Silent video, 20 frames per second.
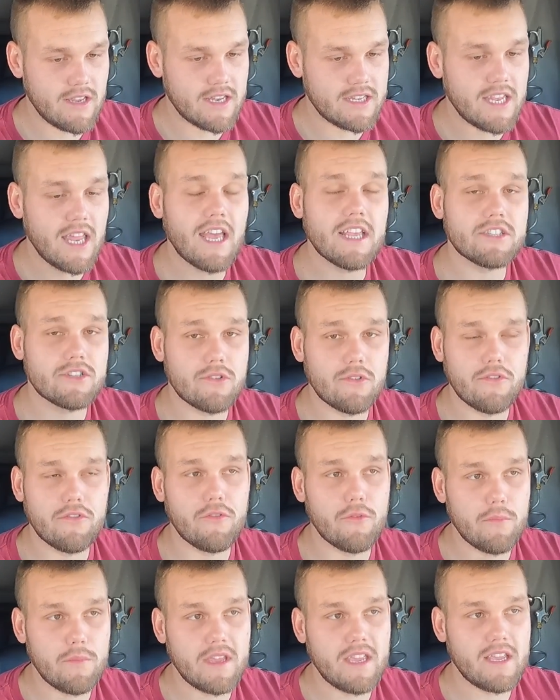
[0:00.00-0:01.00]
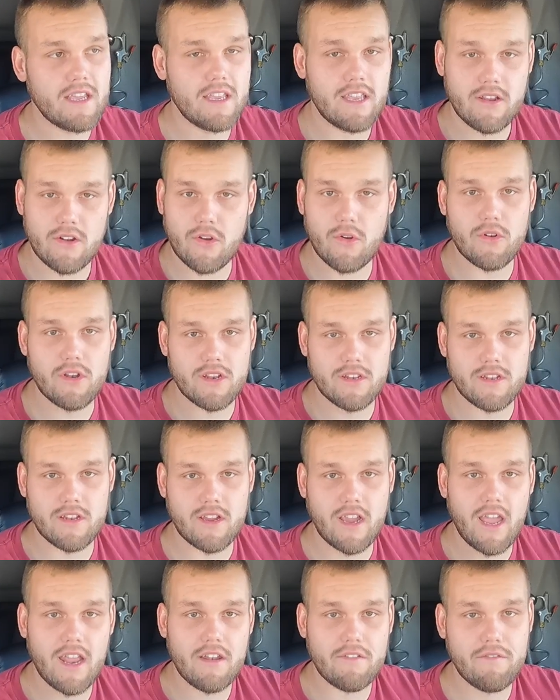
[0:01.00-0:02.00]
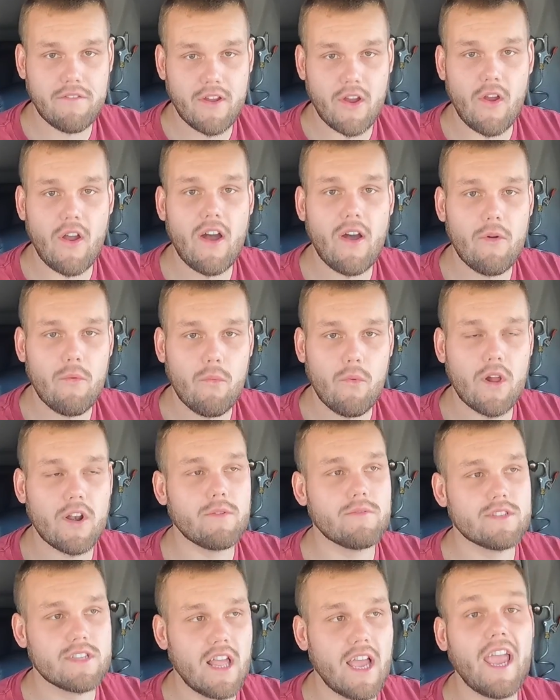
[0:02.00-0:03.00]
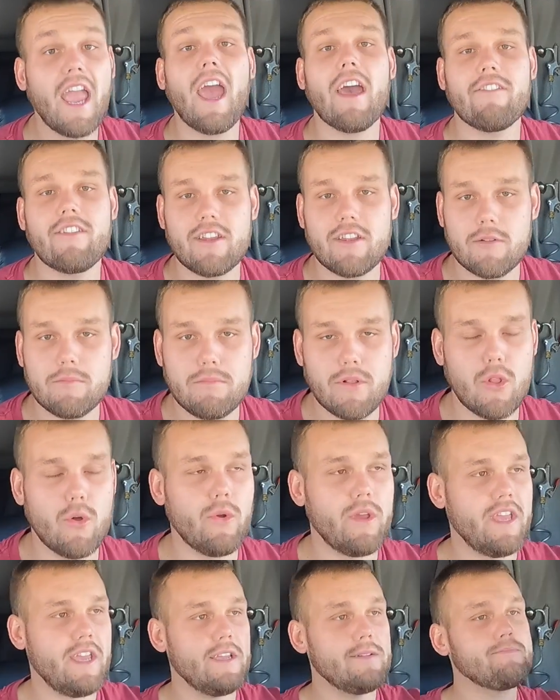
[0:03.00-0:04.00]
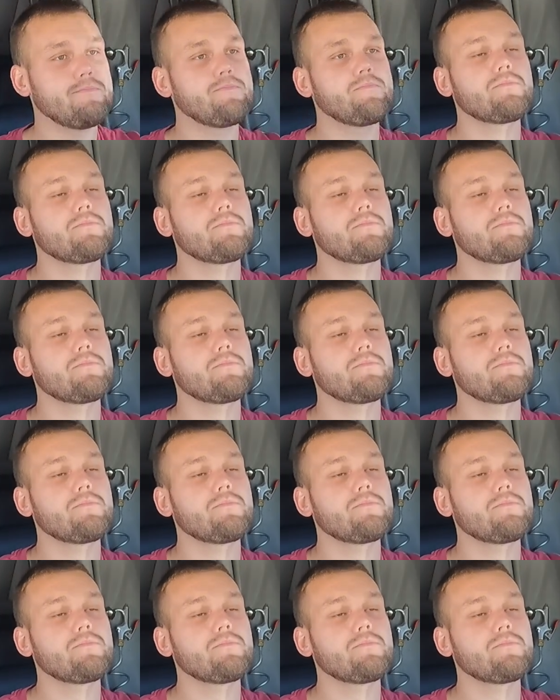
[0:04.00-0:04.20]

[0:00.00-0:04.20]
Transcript: tester for me, to kind of figure out what it was like having an employee.